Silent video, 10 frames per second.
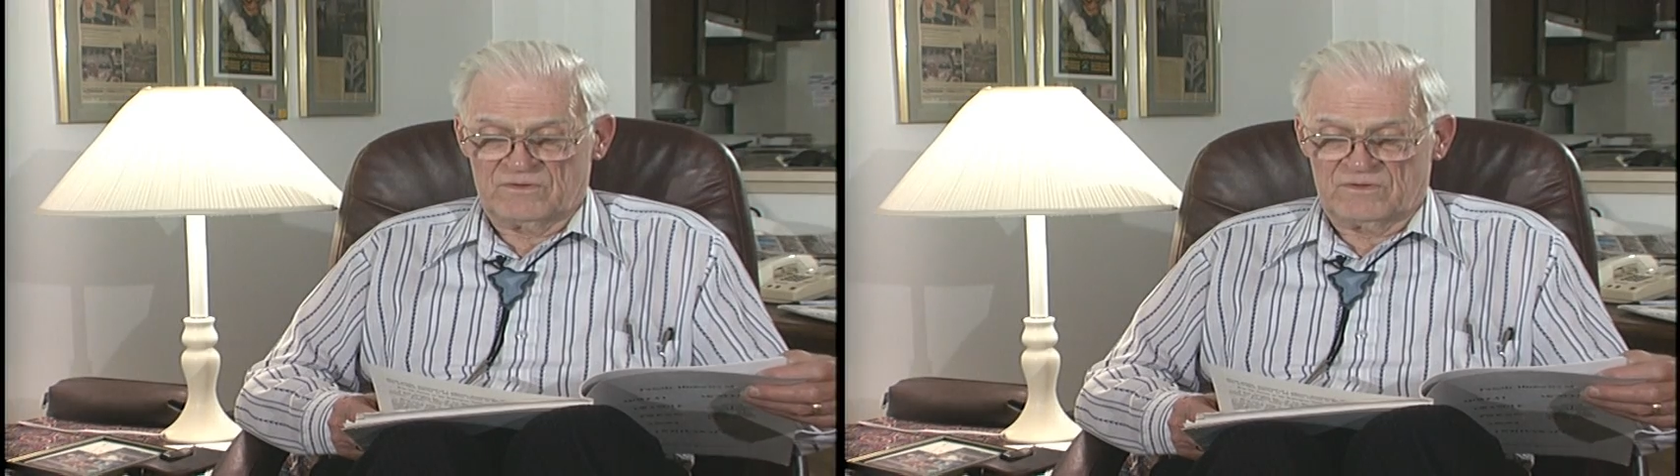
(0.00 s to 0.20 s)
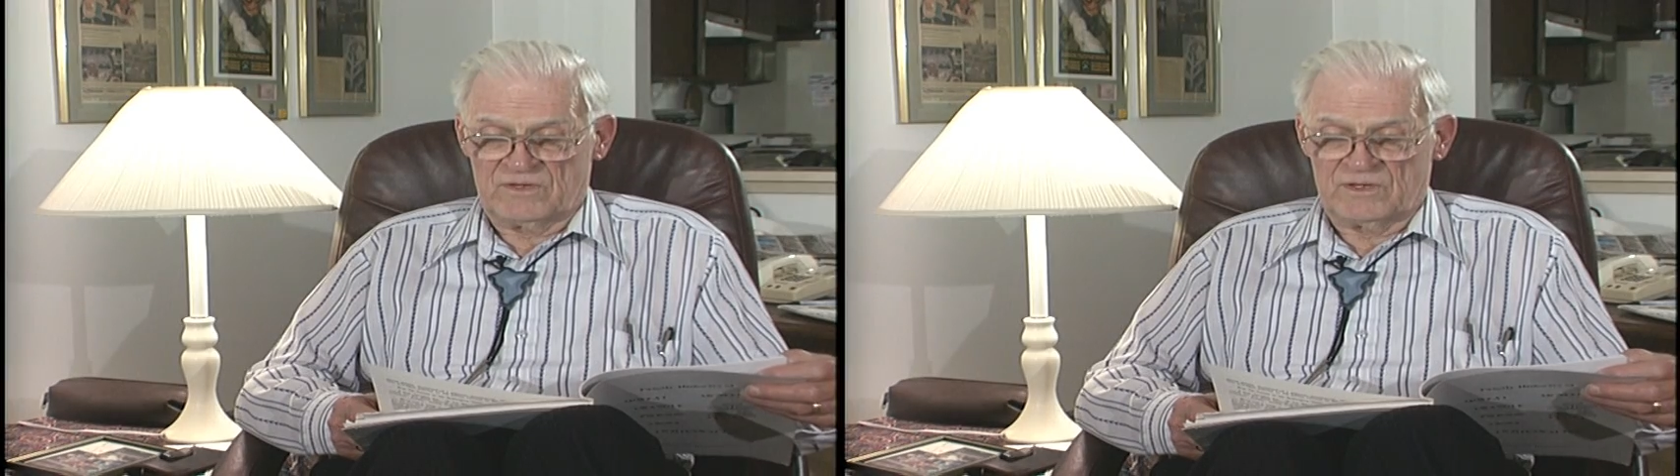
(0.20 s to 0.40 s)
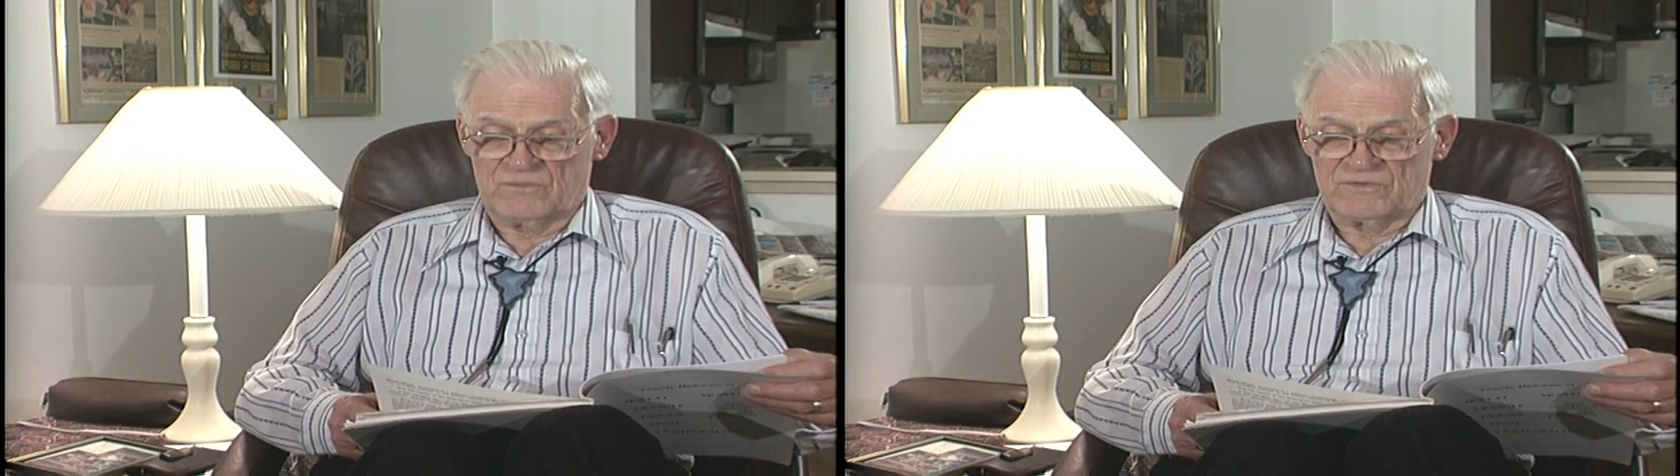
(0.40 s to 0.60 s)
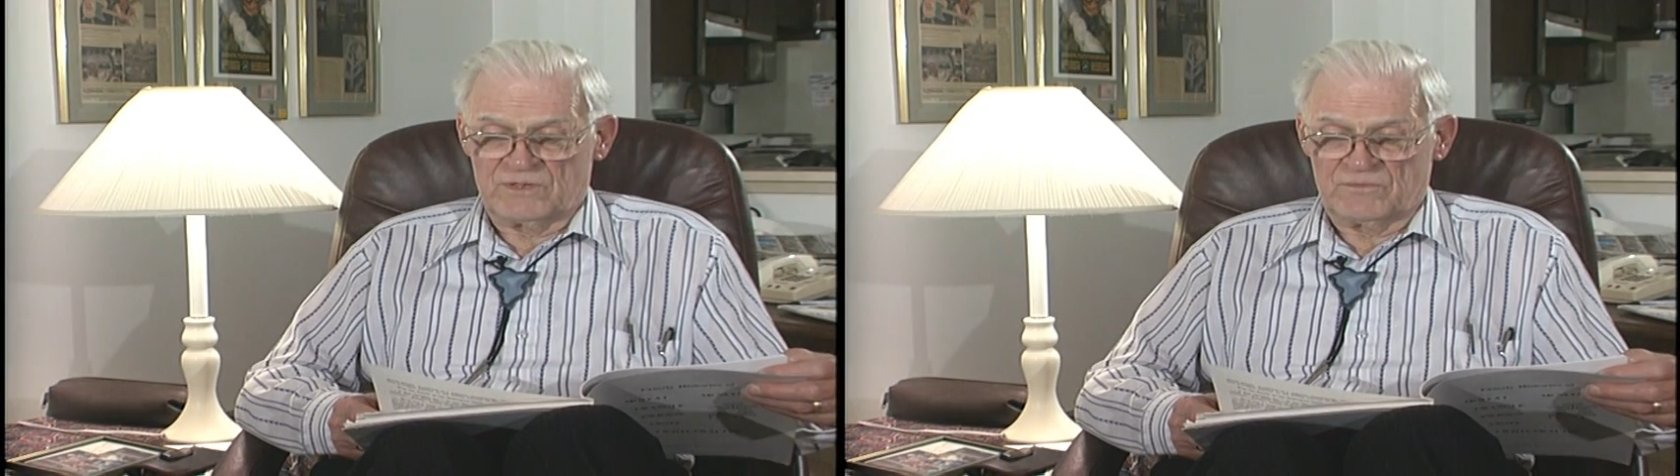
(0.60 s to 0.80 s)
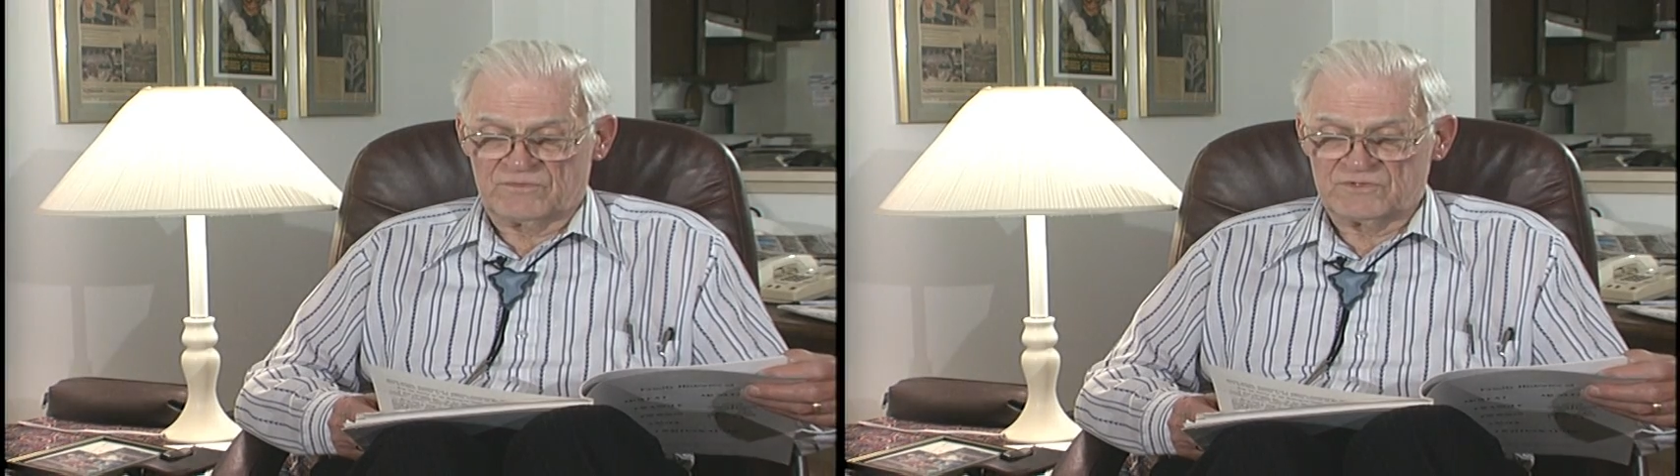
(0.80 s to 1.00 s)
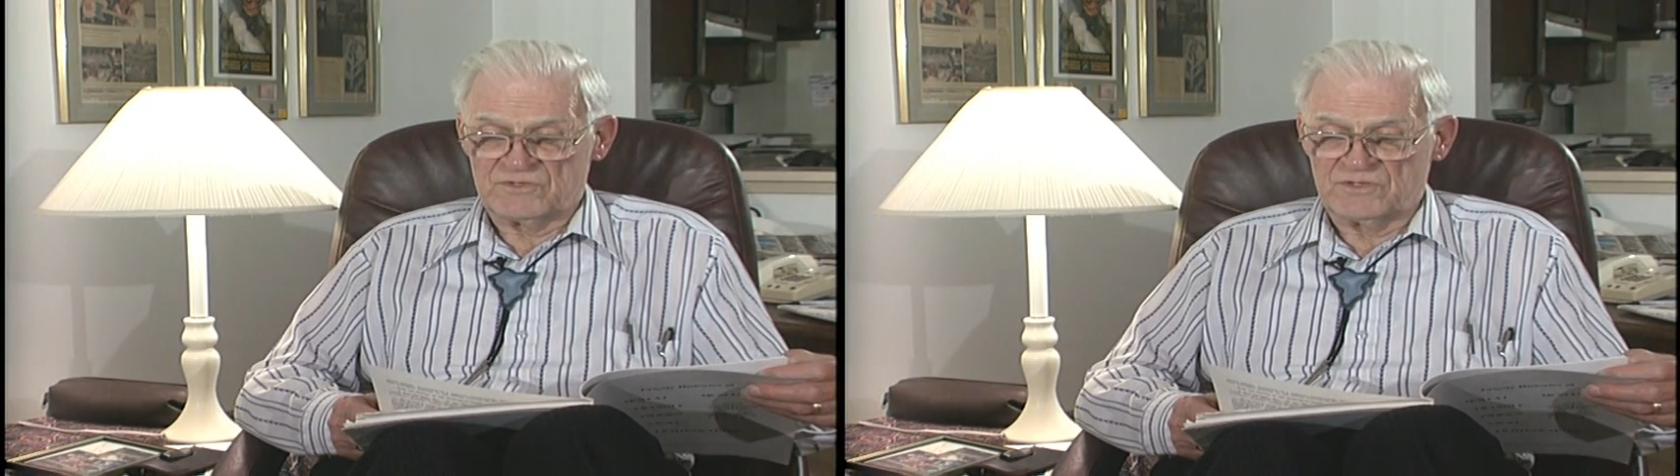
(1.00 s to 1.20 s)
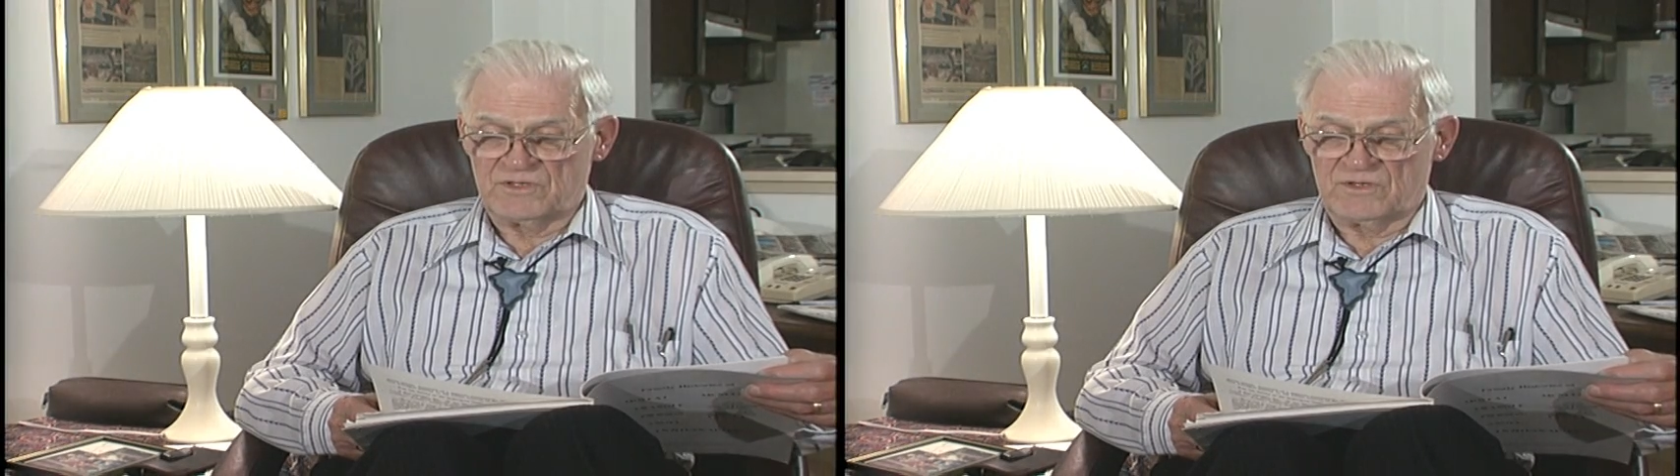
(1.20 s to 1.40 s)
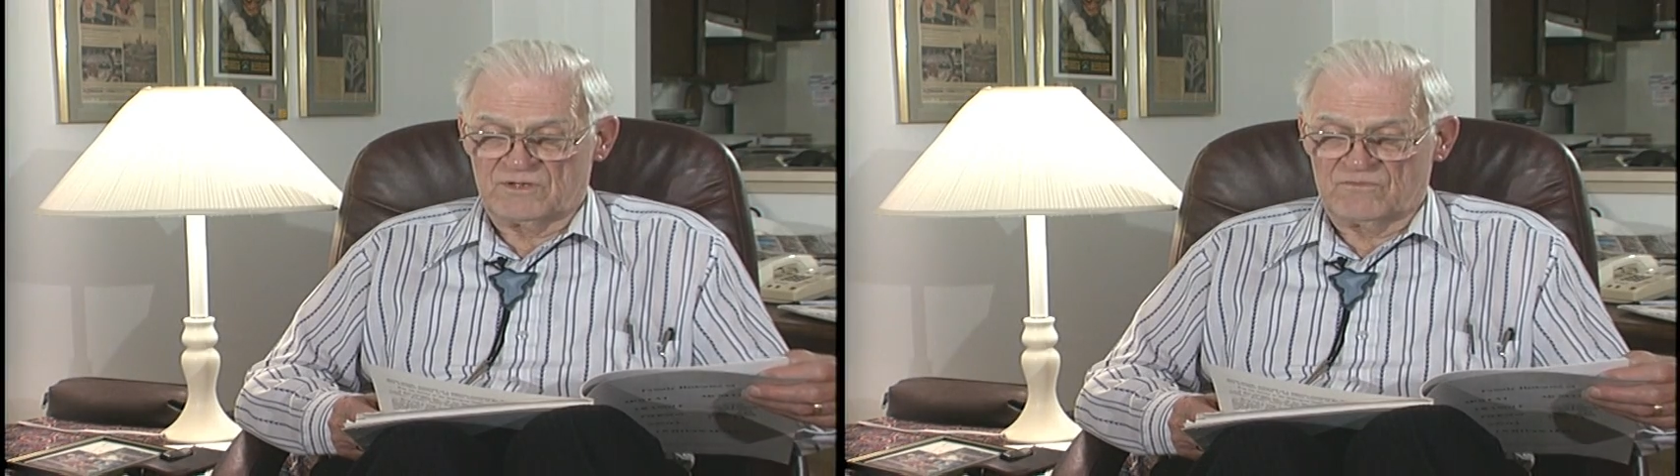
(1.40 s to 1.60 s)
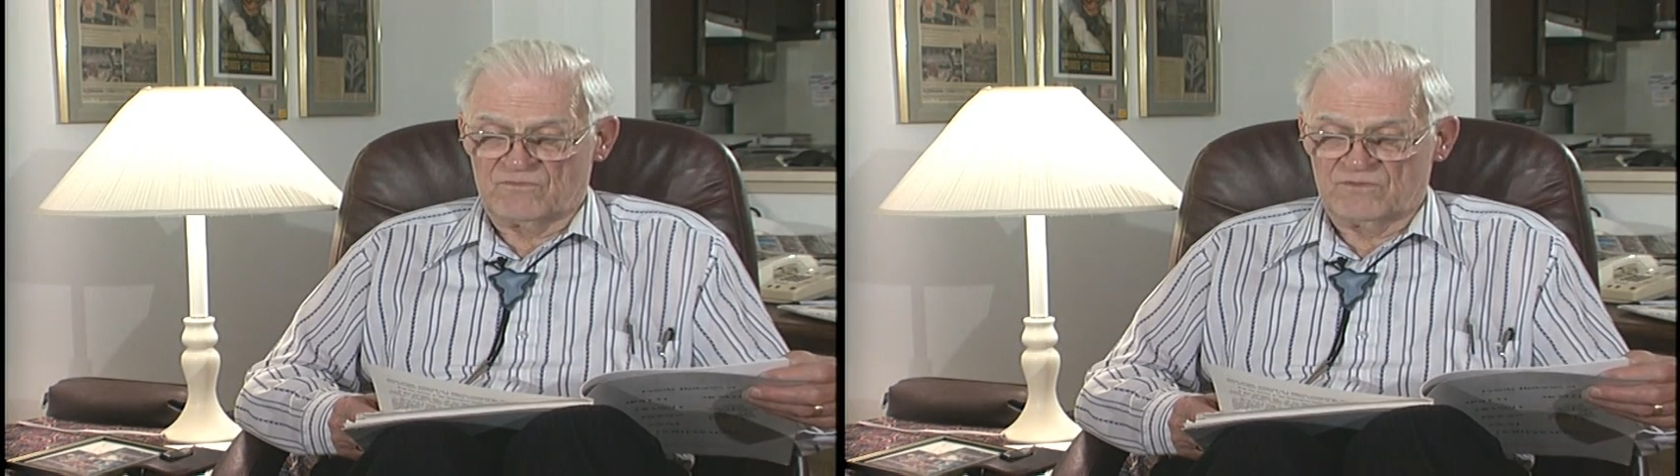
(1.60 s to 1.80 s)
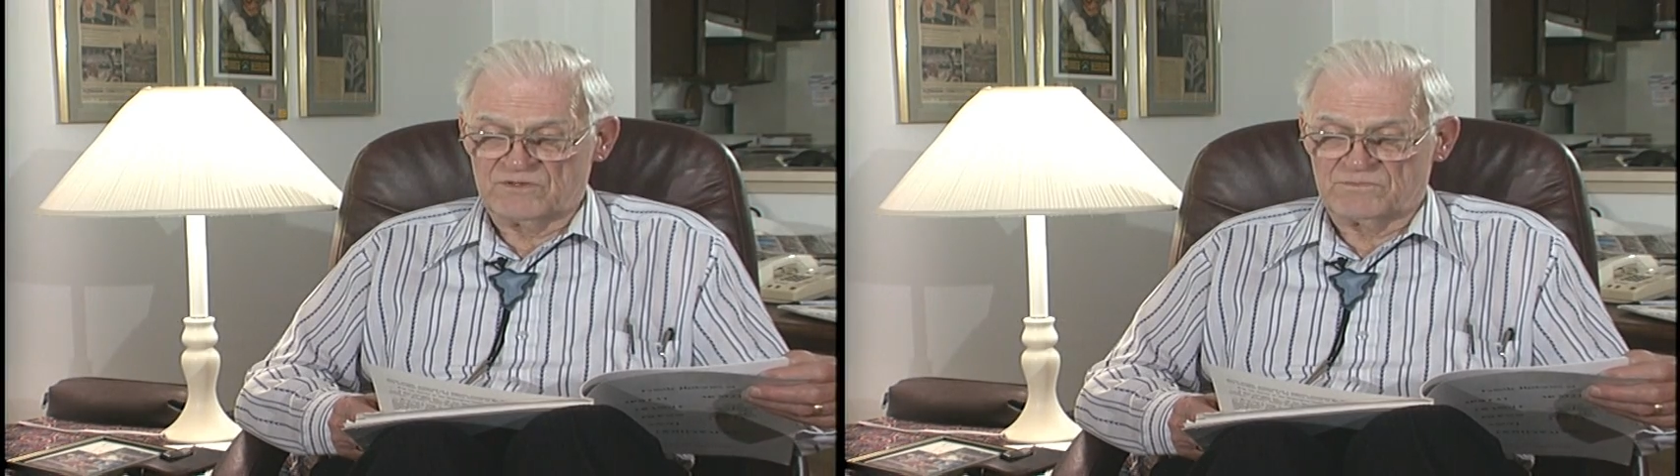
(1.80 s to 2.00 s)
He was able to see and
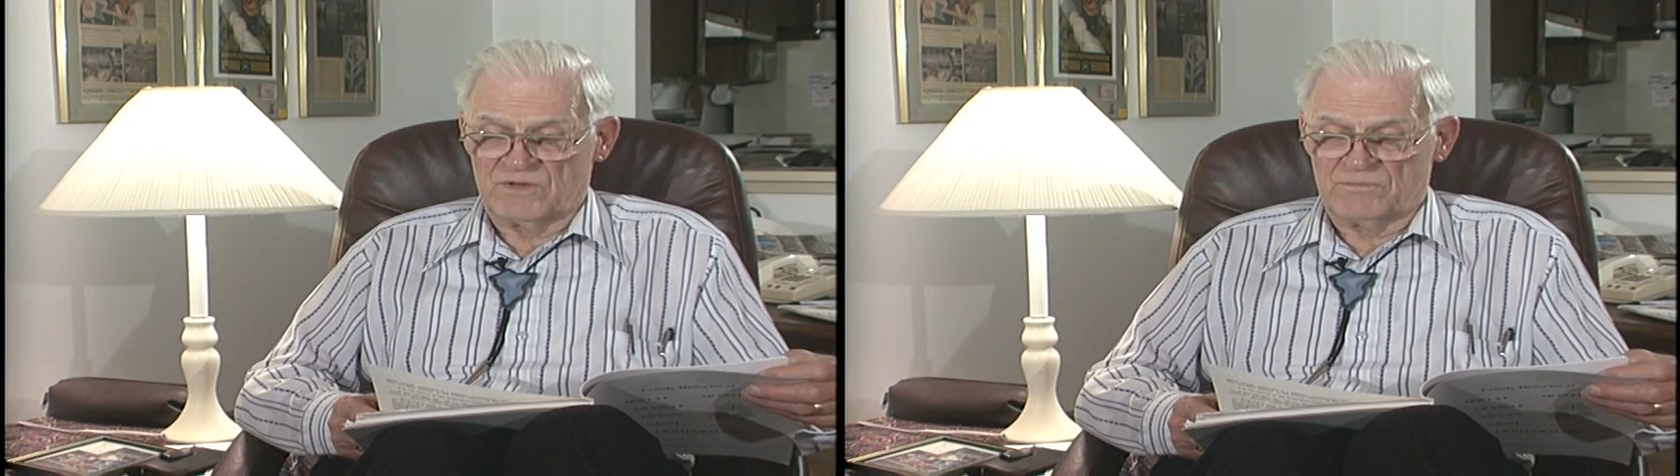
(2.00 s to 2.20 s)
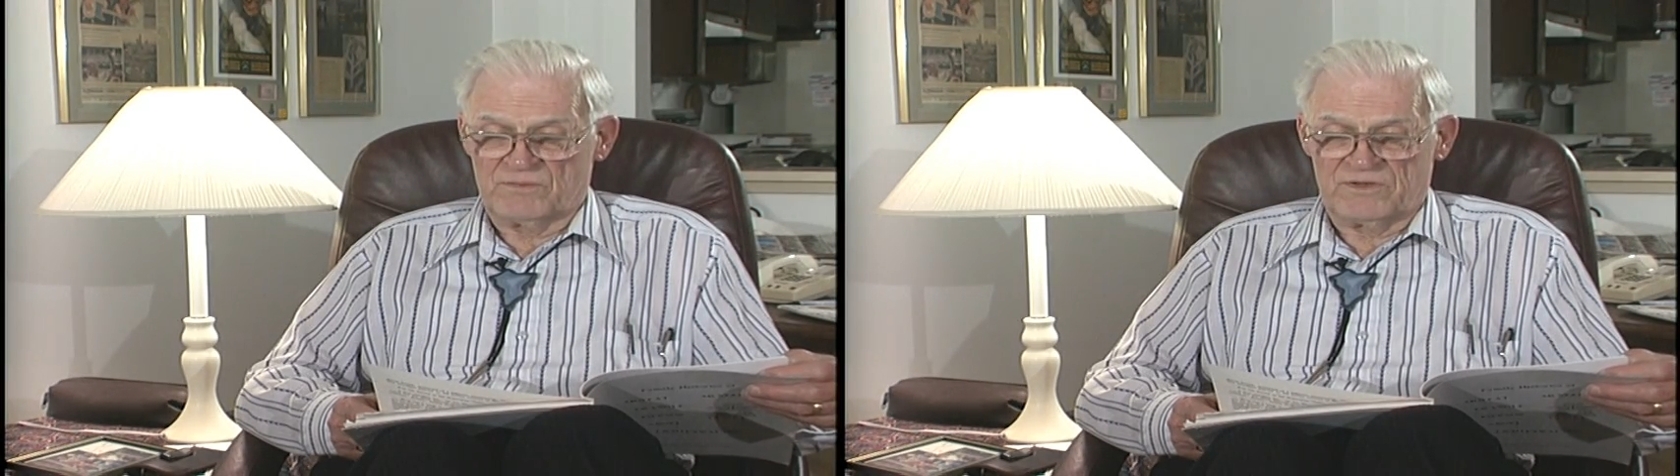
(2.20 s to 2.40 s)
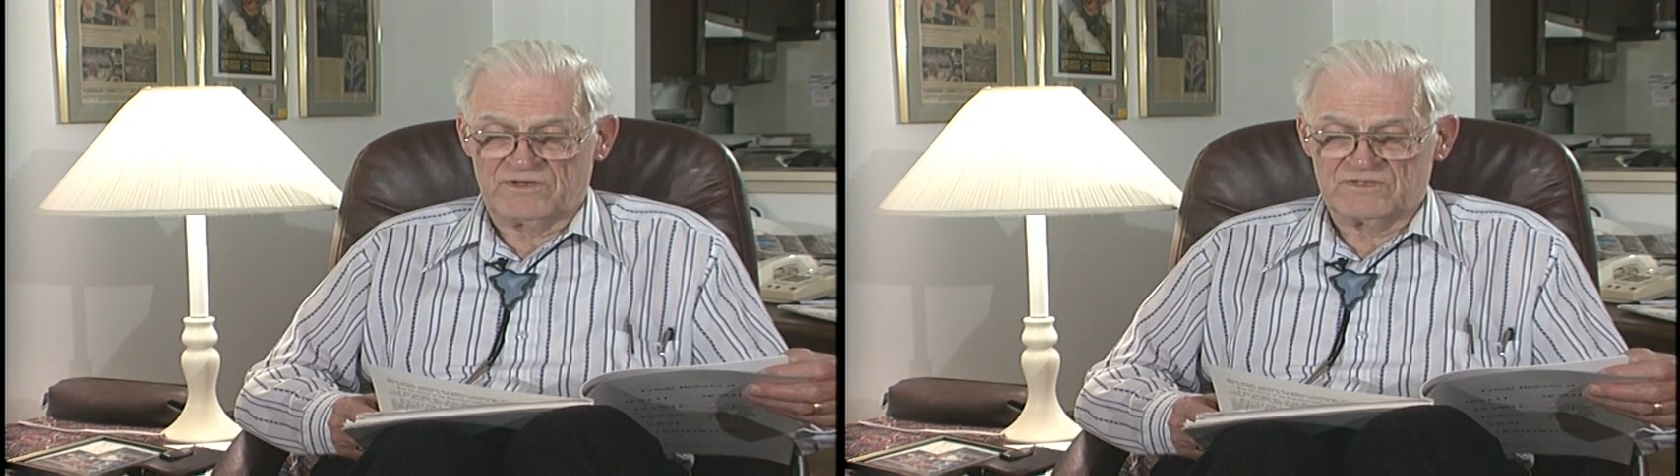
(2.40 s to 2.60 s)
voice by plain